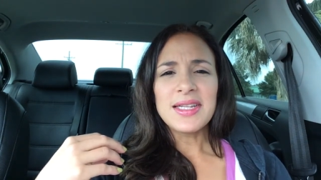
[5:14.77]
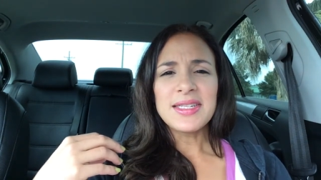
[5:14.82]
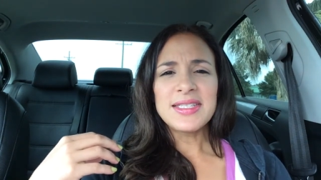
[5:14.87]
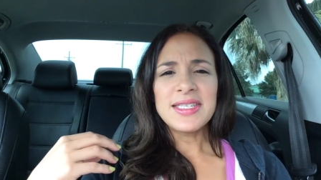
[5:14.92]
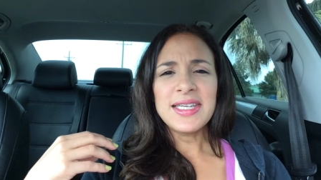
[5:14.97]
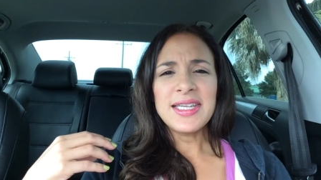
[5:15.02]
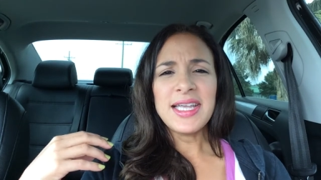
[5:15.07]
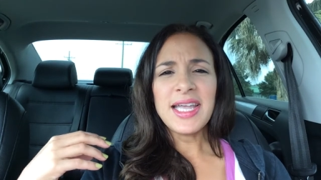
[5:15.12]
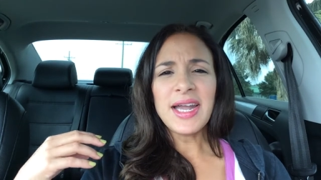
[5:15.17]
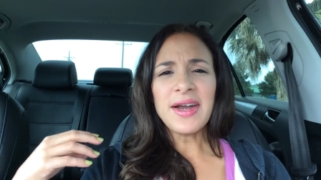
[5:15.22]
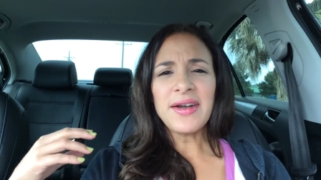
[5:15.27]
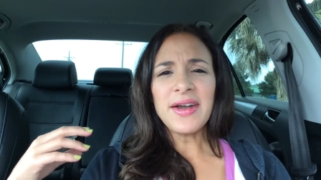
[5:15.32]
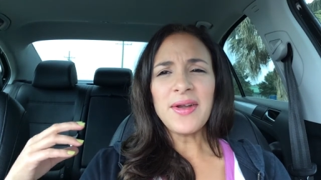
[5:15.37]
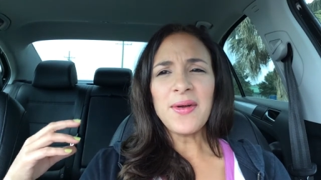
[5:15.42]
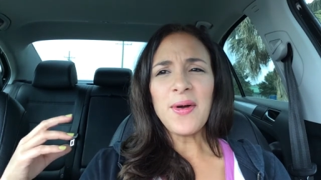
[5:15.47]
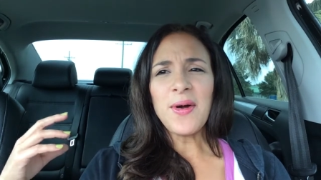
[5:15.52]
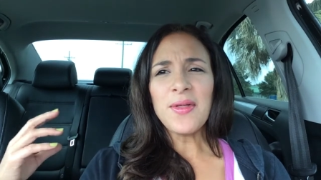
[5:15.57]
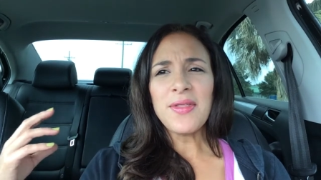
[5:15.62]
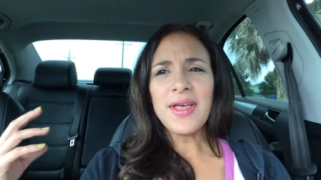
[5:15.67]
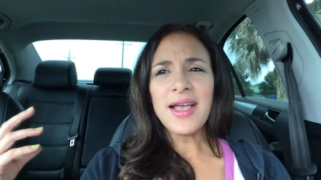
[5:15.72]
to carry
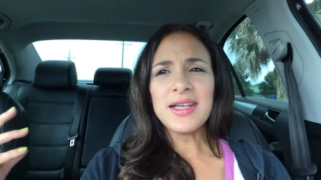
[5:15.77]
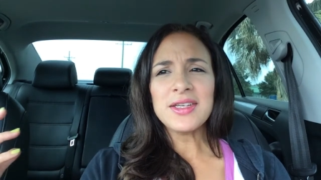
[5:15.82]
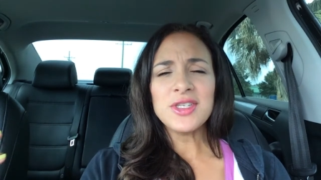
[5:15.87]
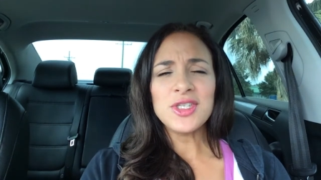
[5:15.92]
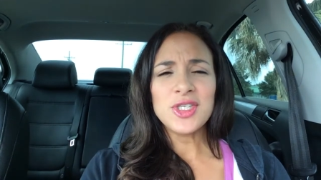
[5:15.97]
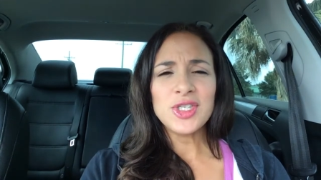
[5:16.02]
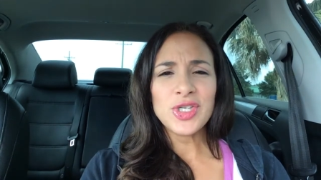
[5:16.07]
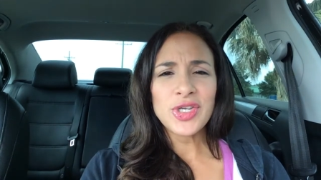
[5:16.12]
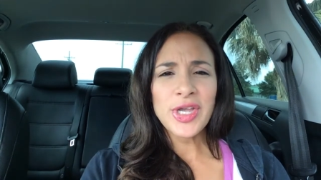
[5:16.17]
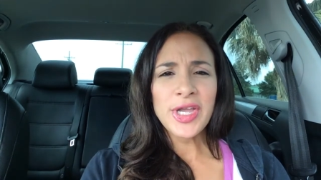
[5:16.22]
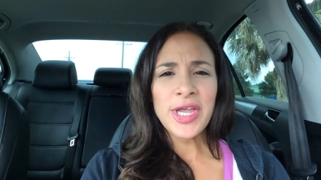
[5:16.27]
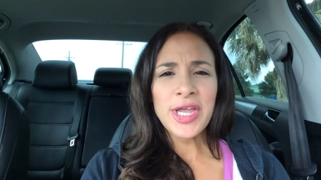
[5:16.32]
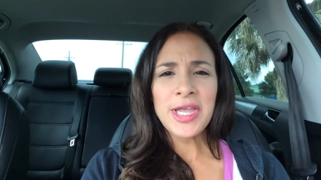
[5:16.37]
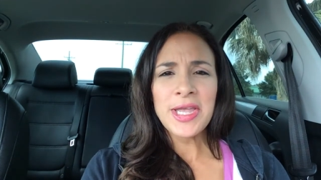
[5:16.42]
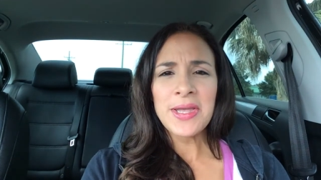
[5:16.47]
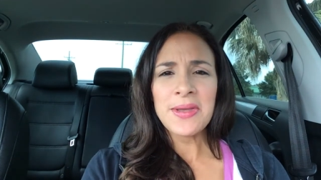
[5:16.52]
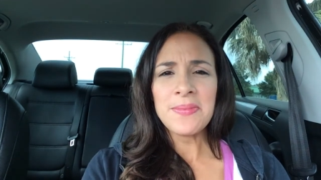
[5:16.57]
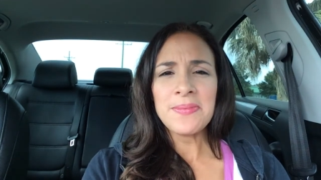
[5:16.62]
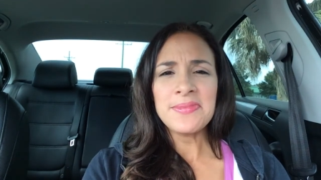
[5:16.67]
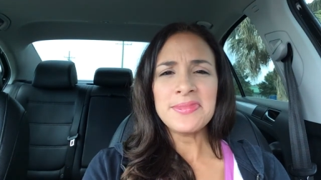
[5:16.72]
all that
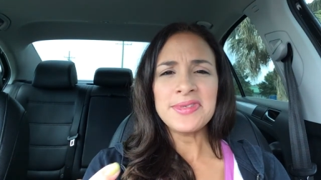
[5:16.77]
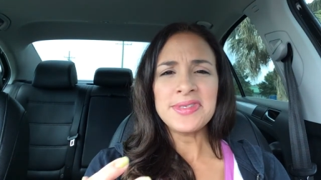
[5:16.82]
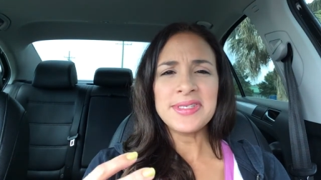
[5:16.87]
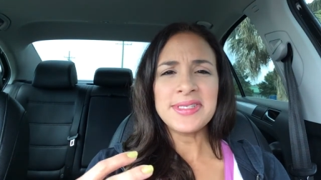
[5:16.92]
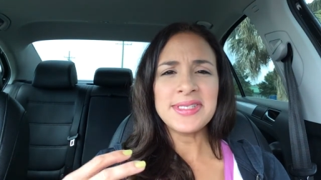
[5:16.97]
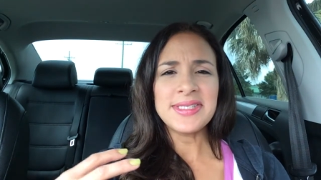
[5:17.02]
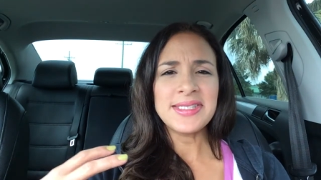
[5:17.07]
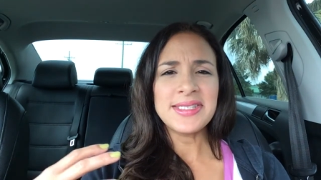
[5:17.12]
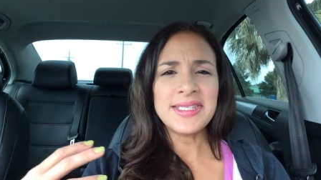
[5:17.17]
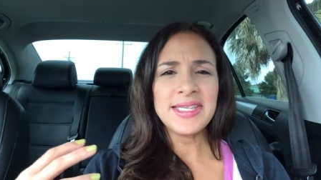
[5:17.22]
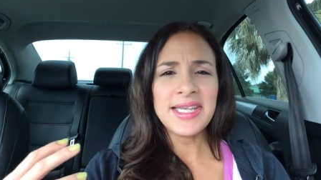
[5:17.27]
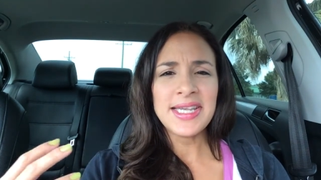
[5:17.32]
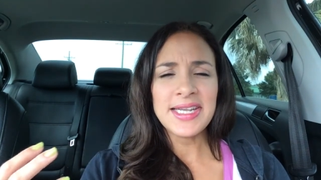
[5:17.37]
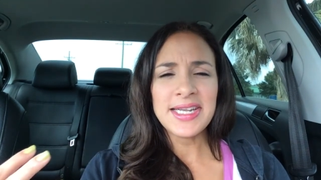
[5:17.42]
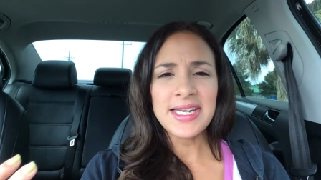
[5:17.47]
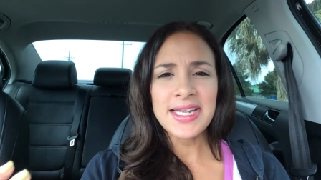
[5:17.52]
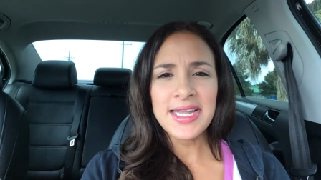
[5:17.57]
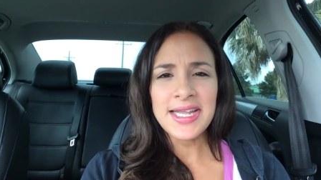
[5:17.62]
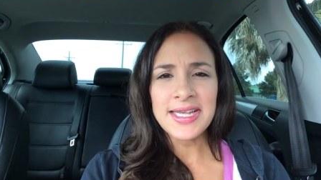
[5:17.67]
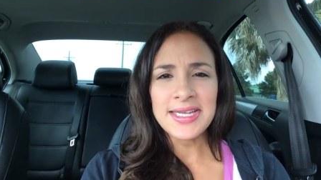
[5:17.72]
shame,
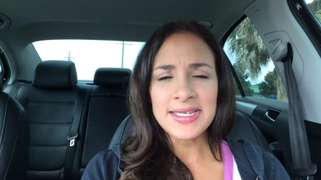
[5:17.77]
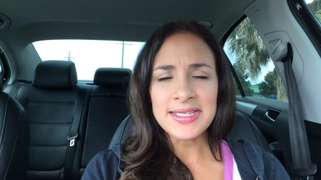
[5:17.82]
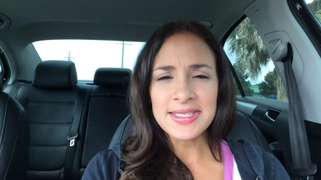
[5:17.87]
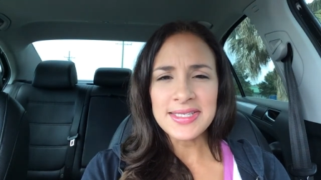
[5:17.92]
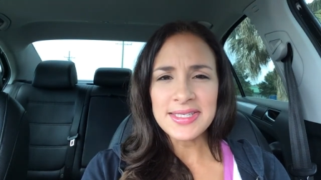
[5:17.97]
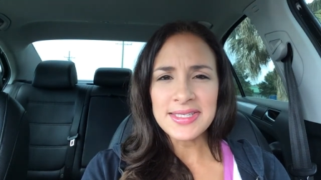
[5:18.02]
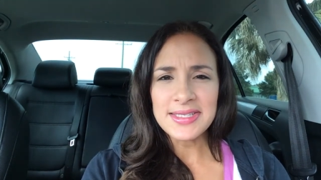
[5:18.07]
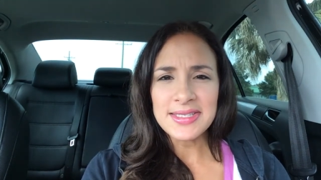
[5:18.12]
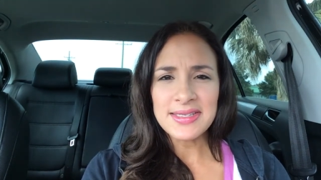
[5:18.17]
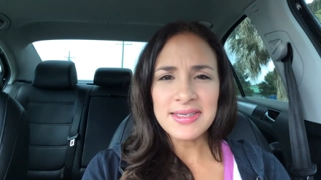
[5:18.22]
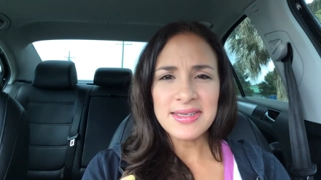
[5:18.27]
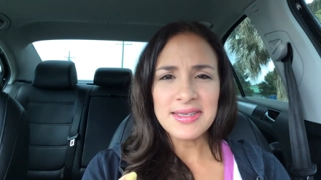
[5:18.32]
sickness